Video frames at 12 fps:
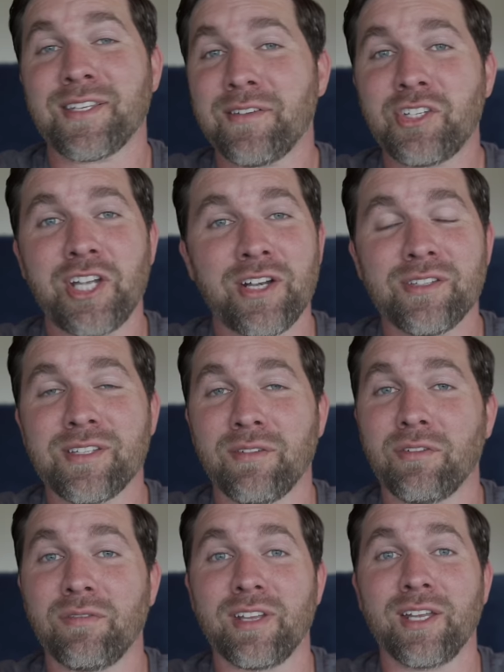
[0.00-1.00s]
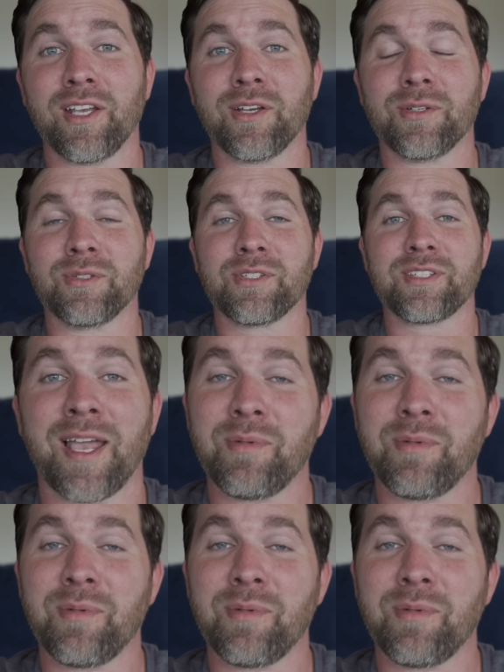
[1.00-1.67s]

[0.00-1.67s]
As I've shared in several videos,